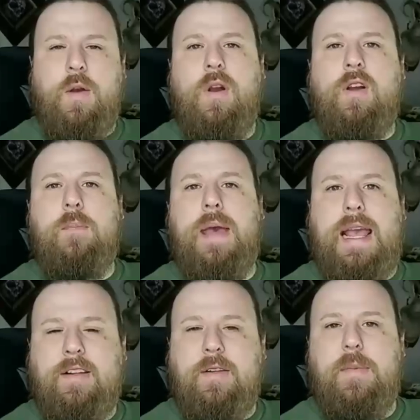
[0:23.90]
welcome
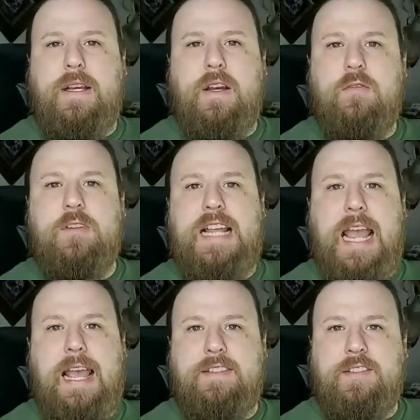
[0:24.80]
back to Mega
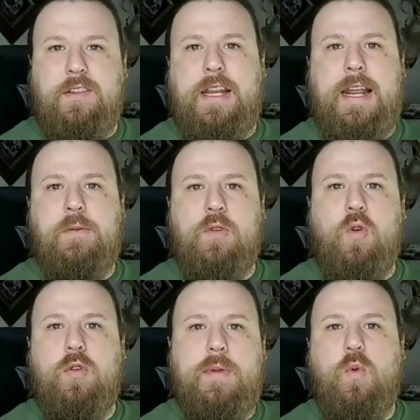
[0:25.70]
React. So today we're
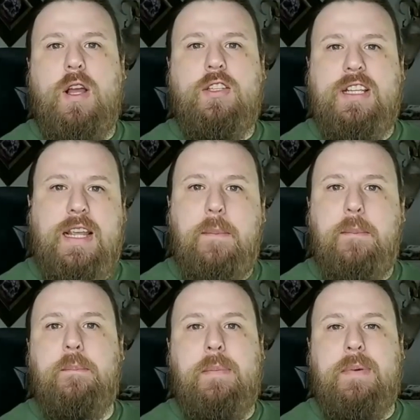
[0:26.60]
going to be watching
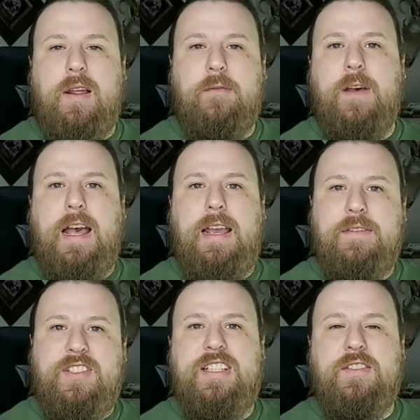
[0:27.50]
Babylon 5
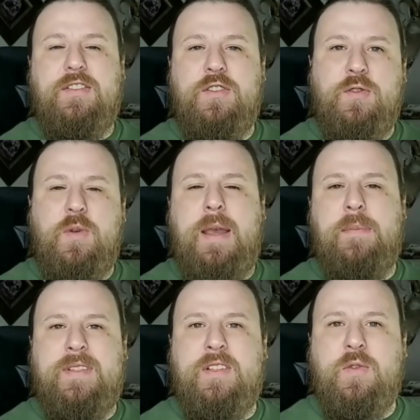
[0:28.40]
Season 2
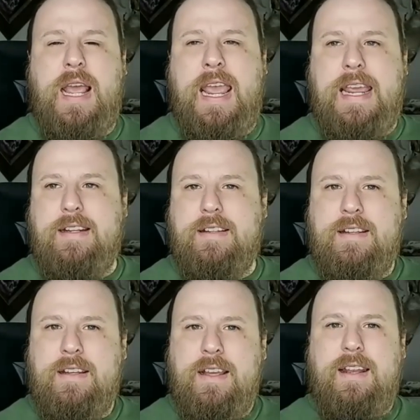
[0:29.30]
Episode 8.
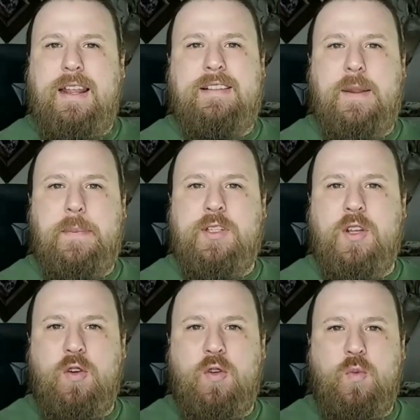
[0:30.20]
Last
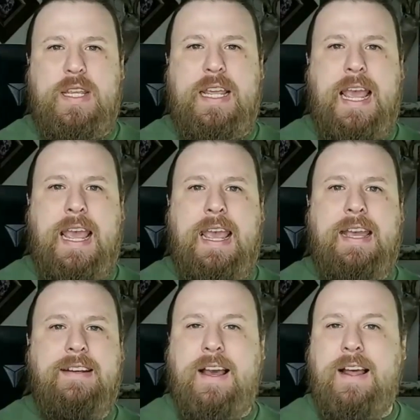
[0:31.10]
episode we
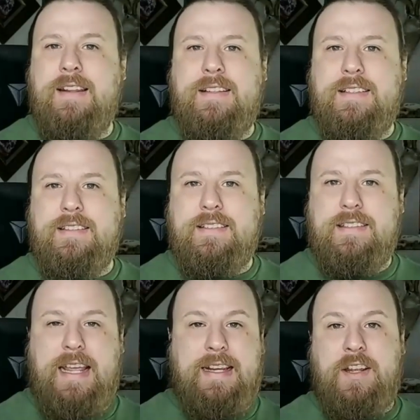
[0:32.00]
had Talia's
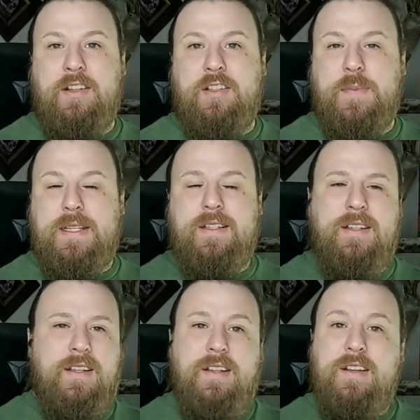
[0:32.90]
ex-husband,
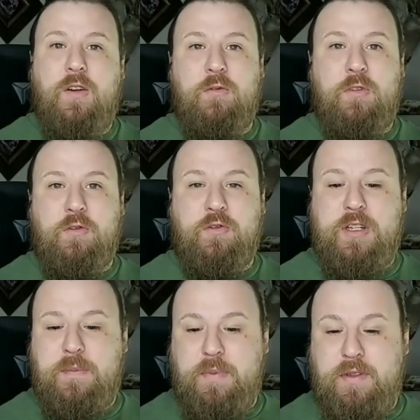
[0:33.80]
a real
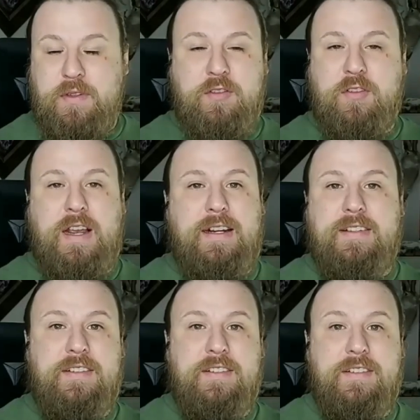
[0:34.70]
creeper, trying
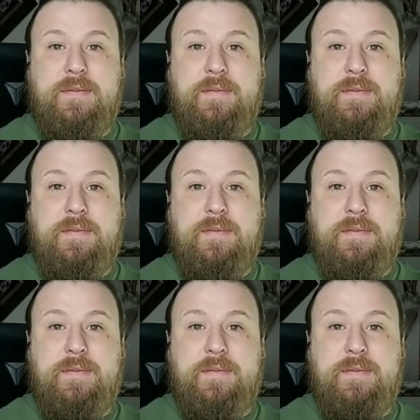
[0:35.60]
to